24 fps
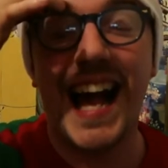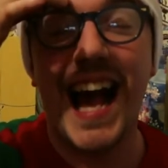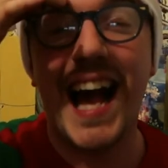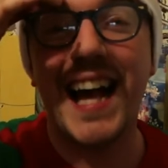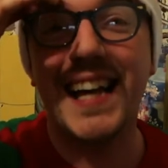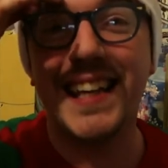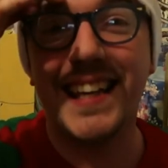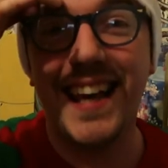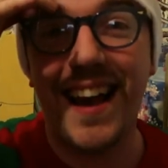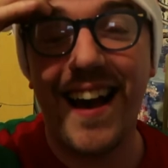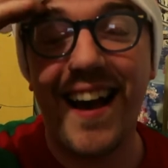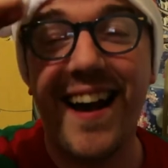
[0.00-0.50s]

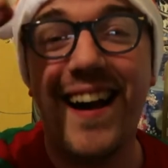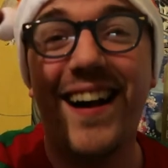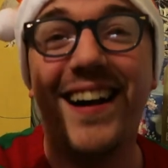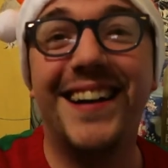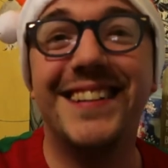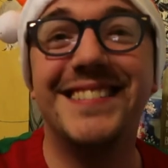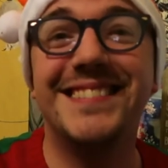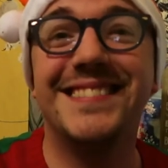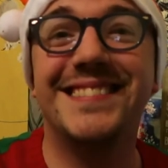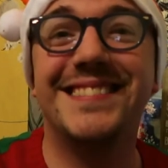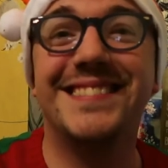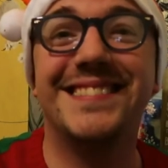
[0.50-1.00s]
I
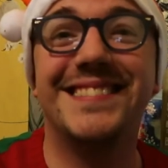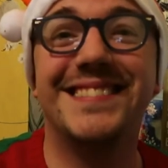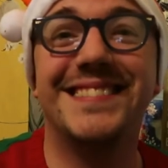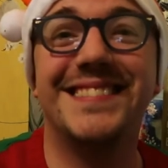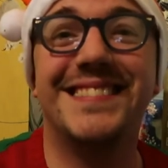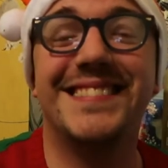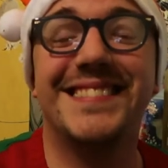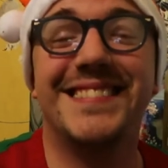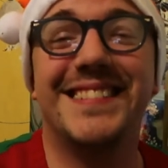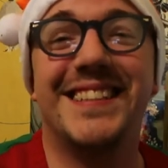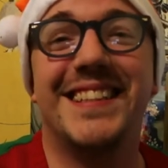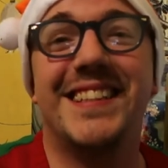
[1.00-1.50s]
can't.
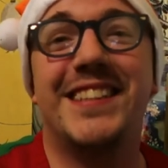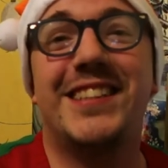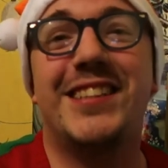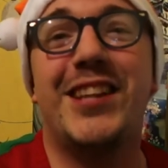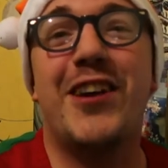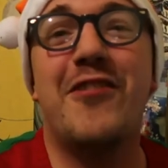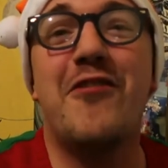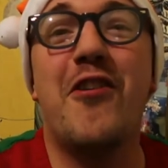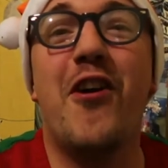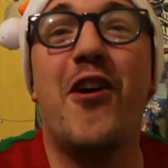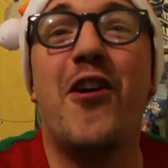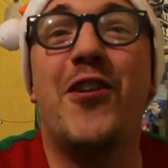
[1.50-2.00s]

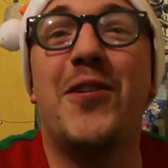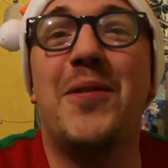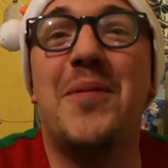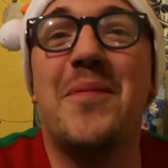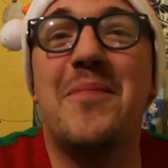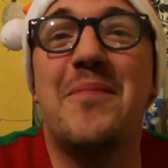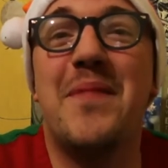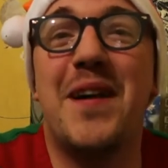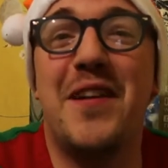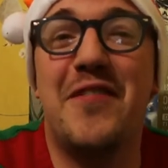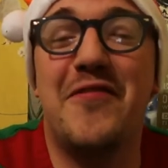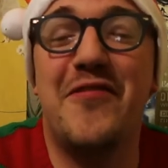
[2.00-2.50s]
They're
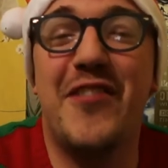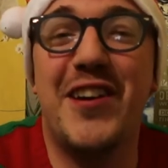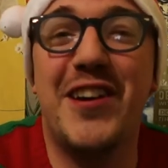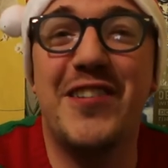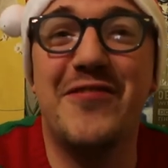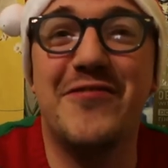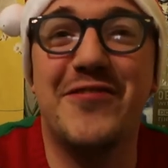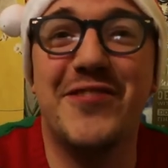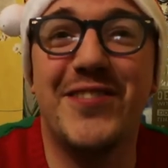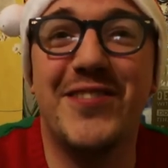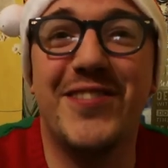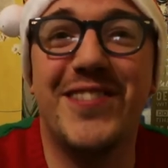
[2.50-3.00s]
all my
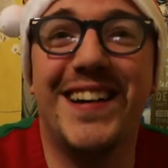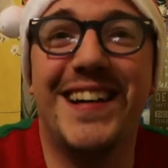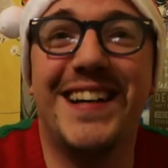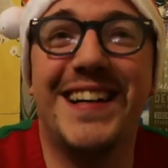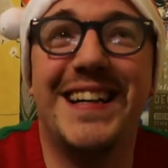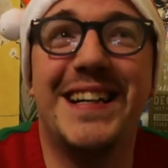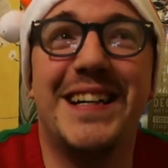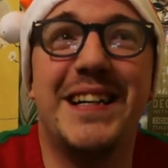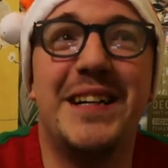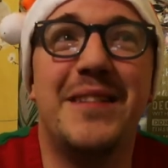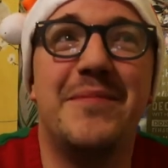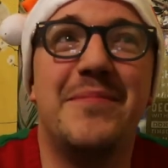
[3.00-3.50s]
favourite
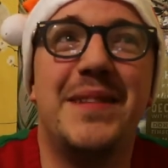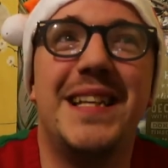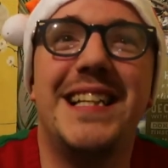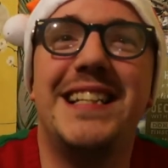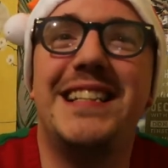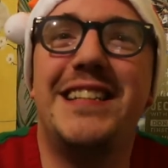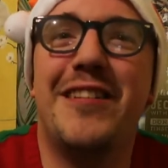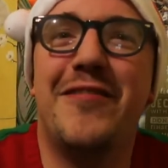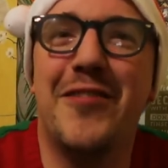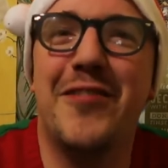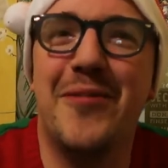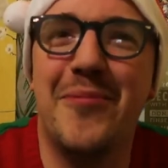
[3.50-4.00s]
in
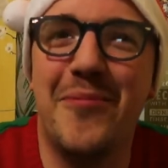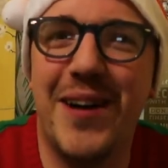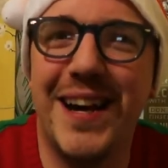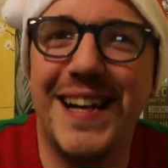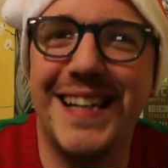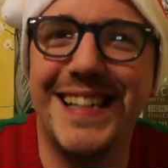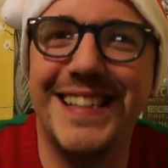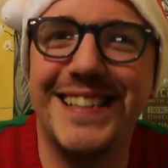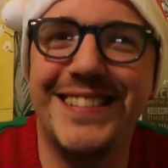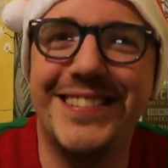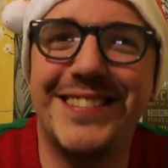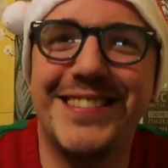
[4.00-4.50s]
different
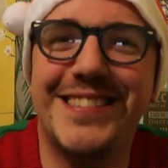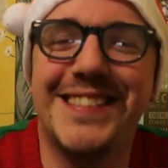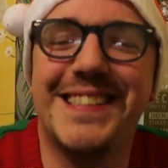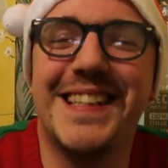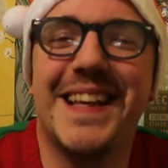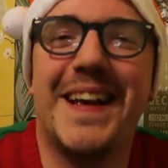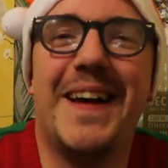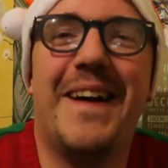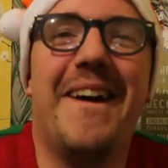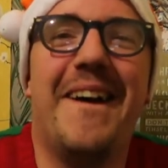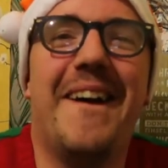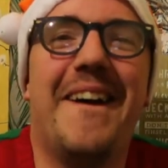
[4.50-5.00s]
ways.
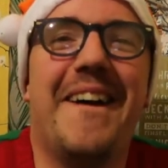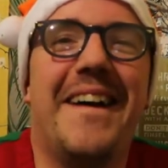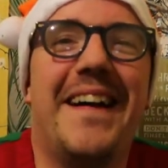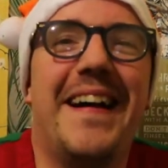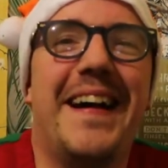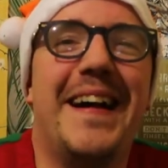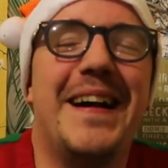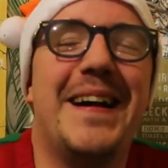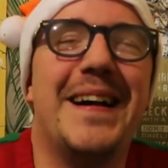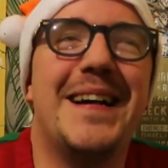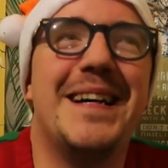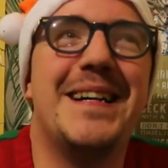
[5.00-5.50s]

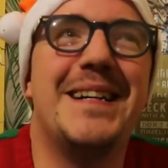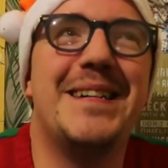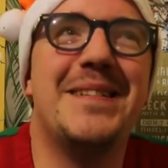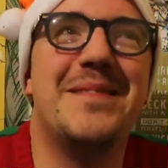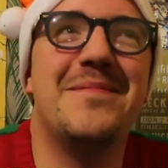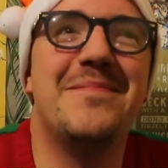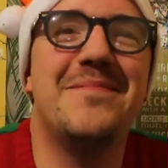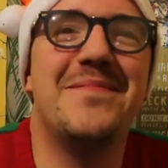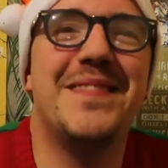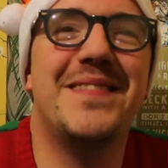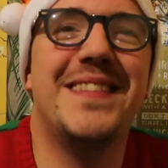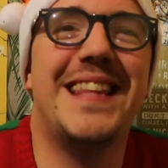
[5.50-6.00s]

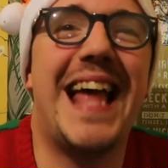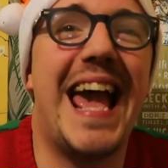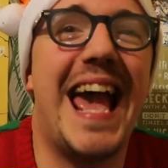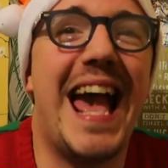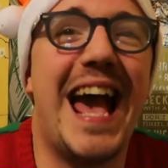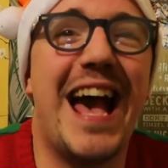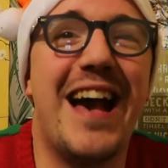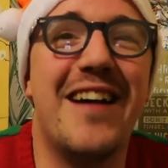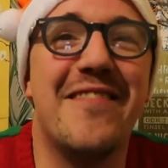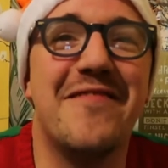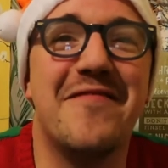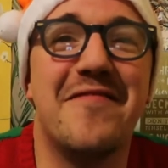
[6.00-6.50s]
They
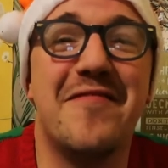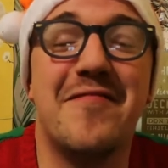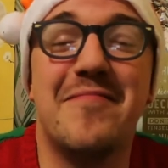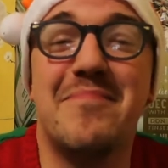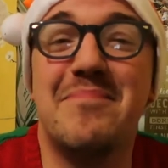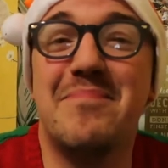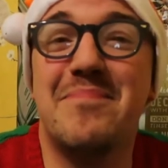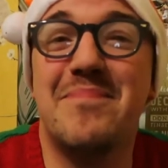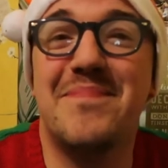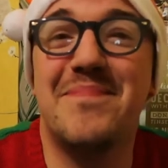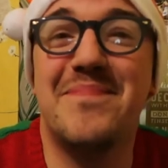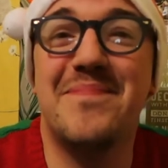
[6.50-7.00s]
have
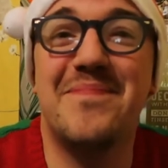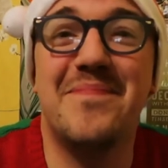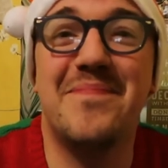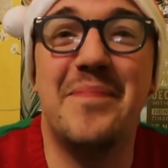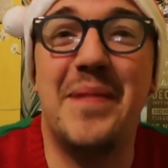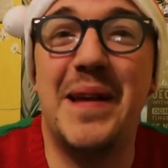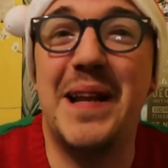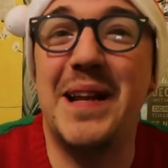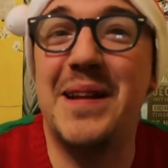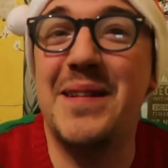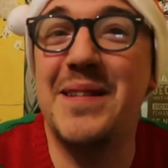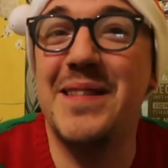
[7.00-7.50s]

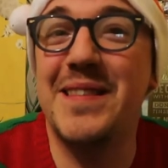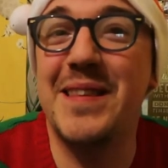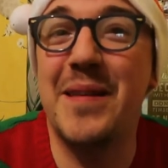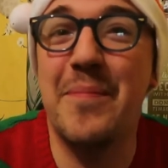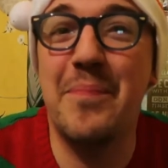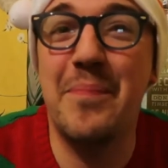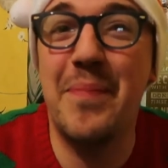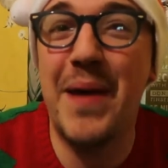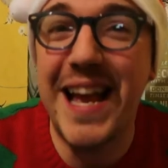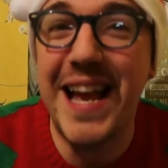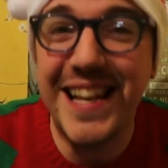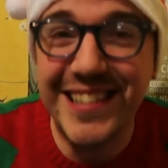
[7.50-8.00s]
been the
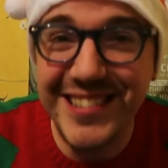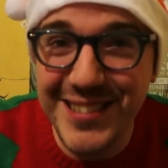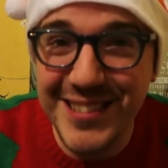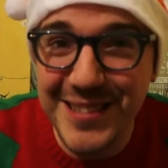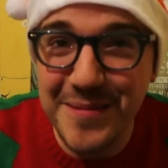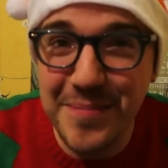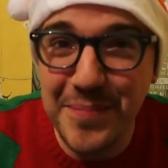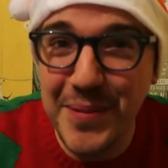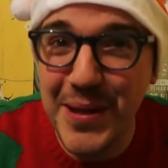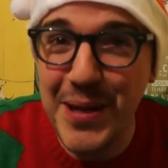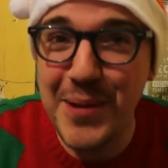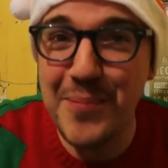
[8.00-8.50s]

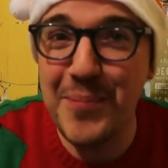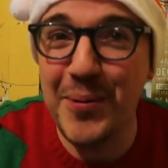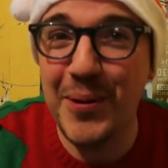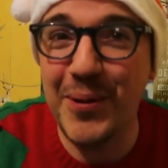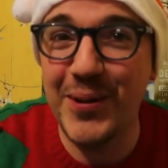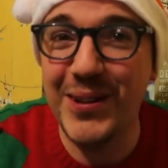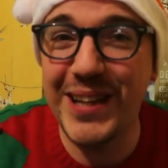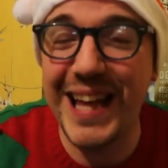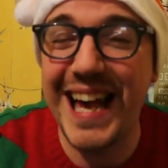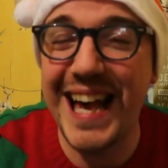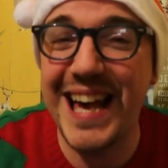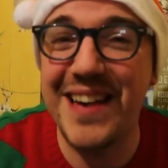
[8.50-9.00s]
best
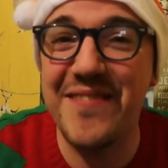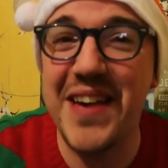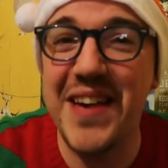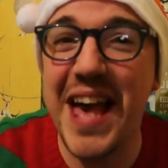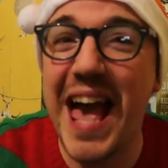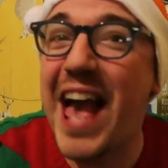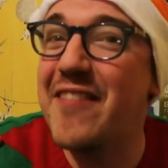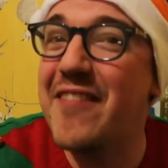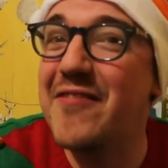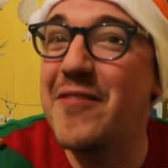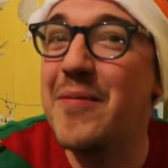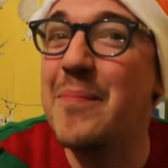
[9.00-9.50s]
people I've
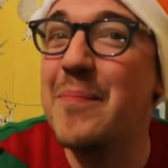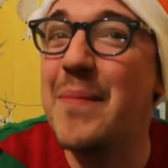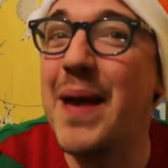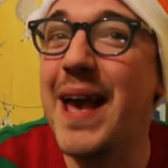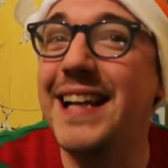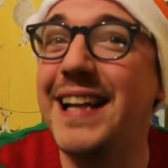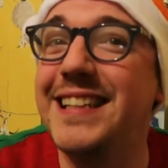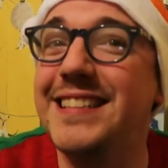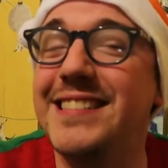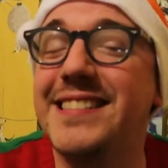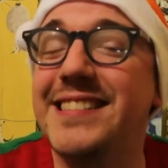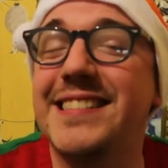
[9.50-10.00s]
ever
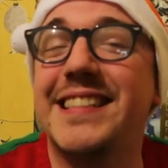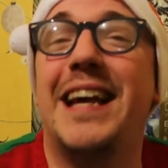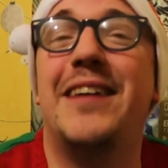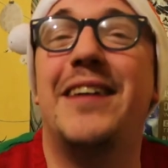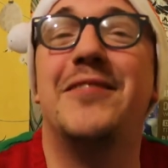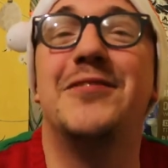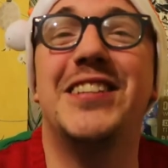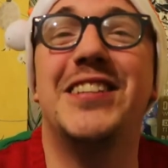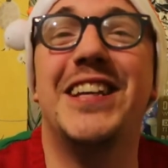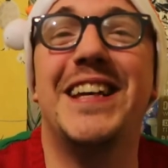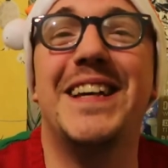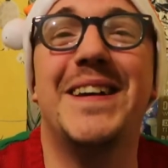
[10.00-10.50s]
met in
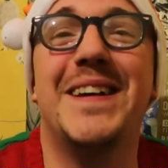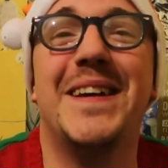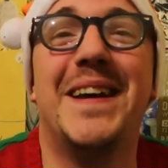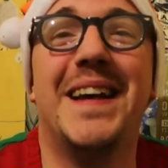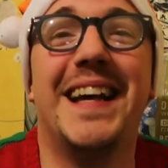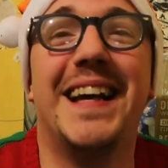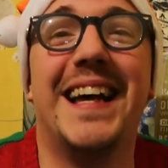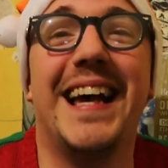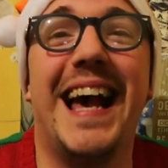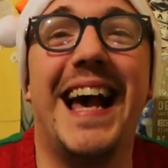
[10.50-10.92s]
scouting,